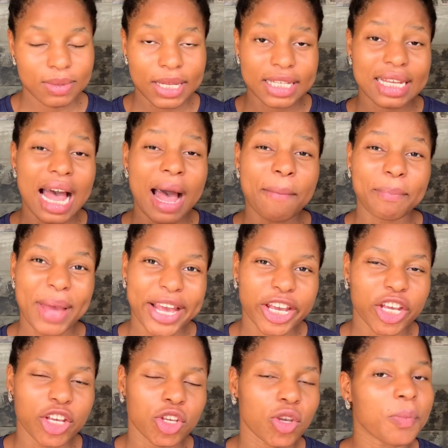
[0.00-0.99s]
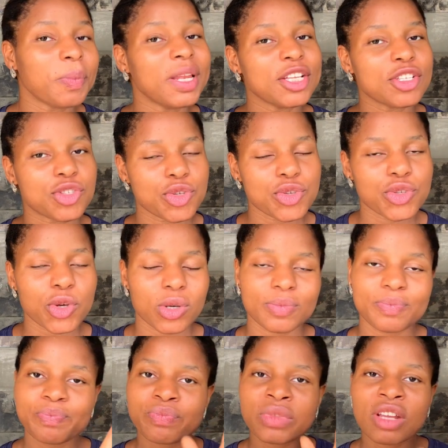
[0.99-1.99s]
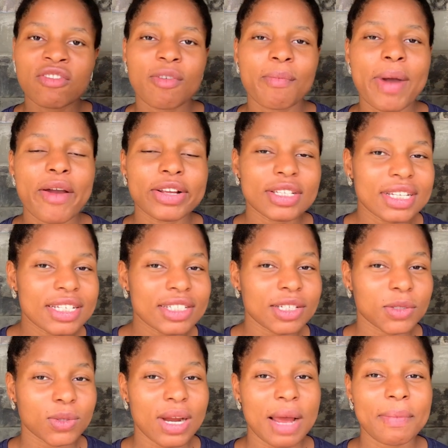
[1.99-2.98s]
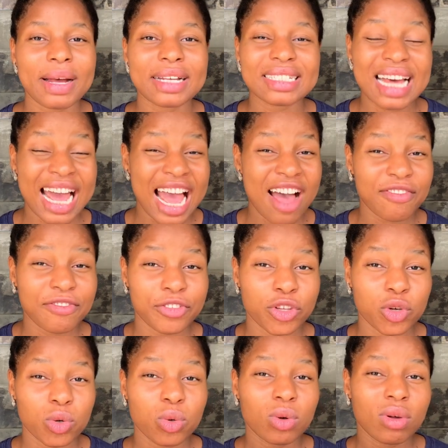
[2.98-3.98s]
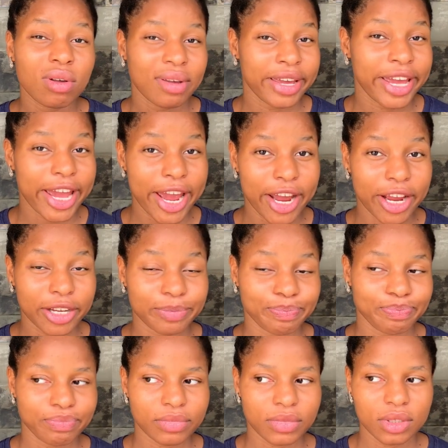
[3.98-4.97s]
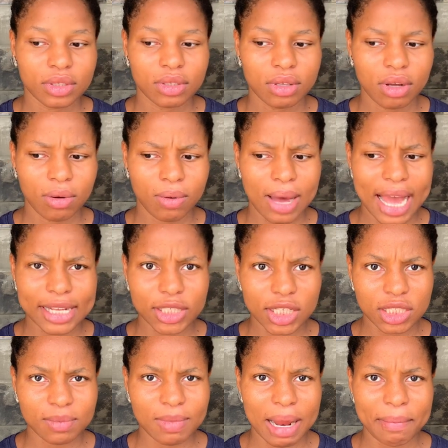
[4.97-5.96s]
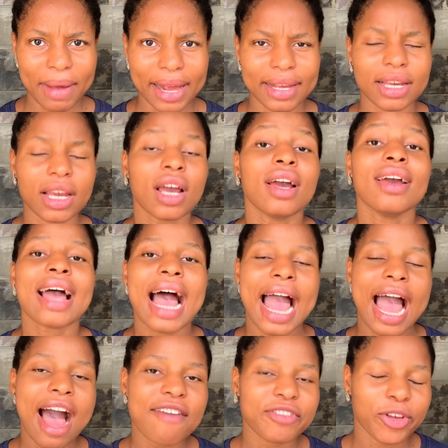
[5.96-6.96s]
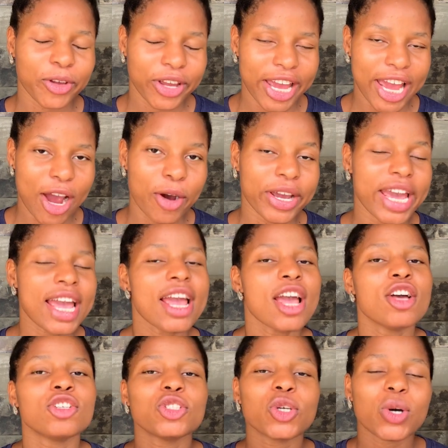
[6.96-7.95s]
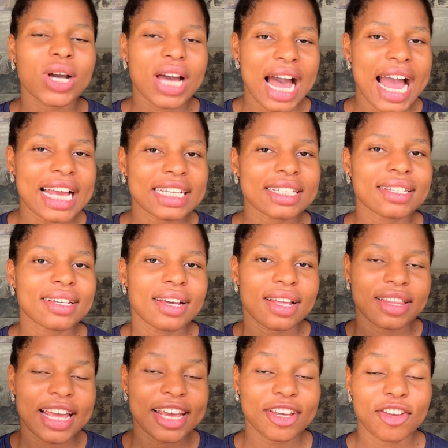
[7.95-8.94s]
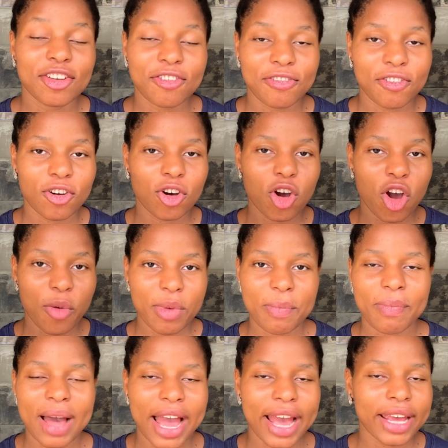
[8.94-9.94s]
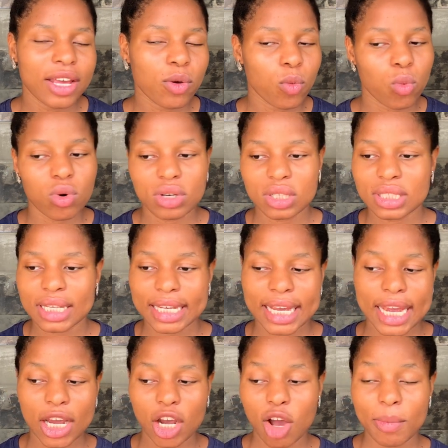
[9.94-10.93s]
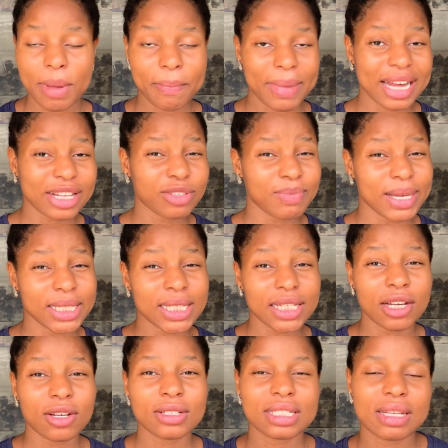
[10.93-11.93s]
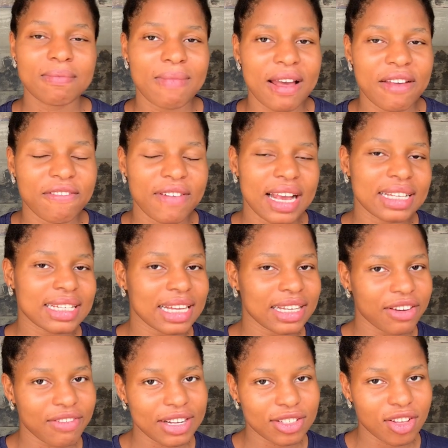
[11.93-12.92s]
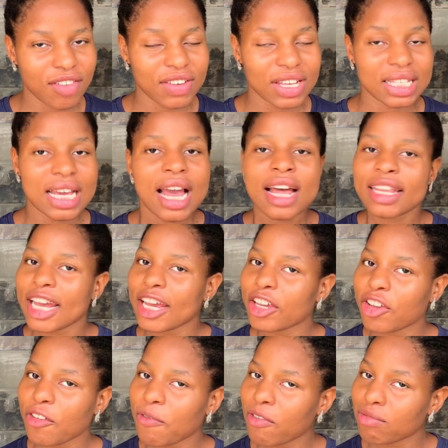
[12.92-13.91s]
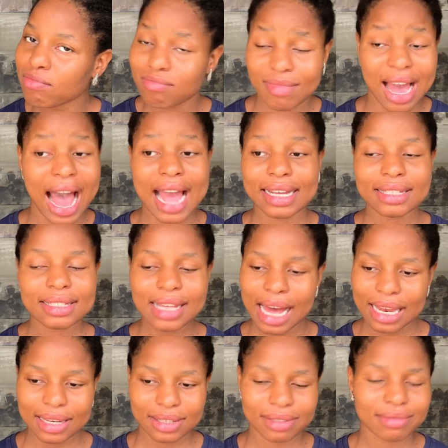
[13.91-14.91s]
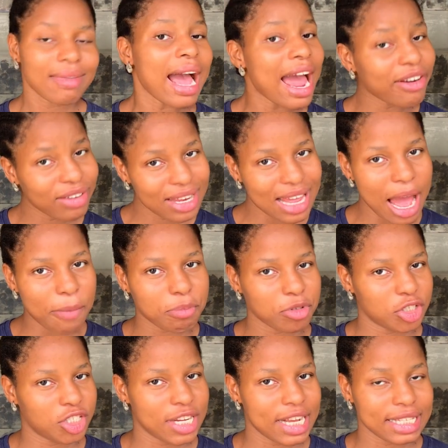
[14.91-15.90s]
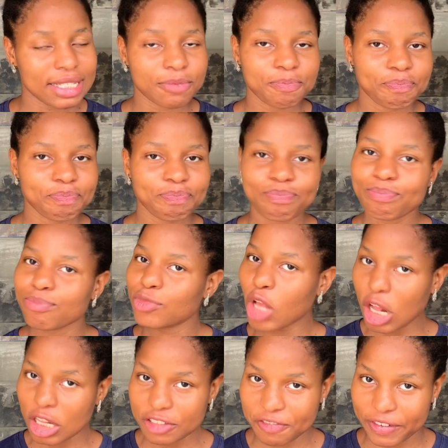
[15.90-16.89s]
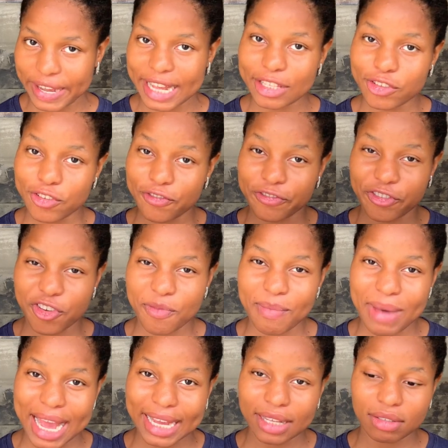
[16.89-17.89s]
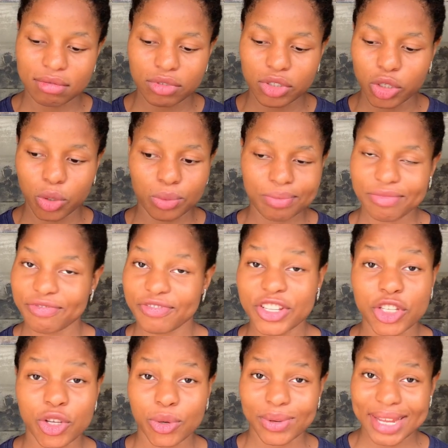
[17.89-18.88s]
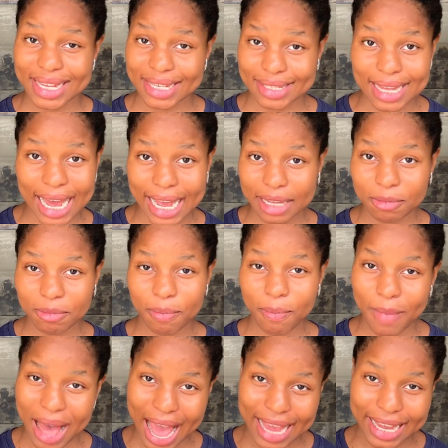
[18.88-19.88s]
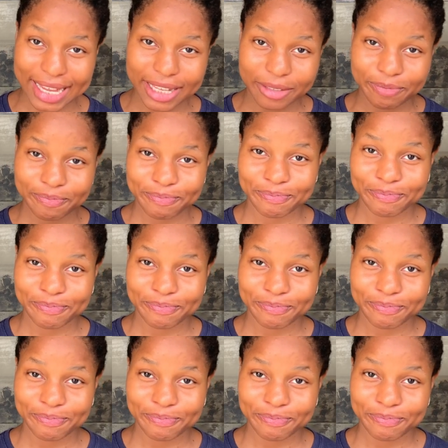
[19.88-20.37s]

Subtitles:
I'm begging you, please do so. For my returning subscribers, I have you here. Oh, I touched my mic. I have you here, okay? So guys, thank you for coming by once again, coming back to my channel, seeing my face and the rest of it. Thank you guys. I really appreciate it. Don't forget to view my, you know, video next time. Bye.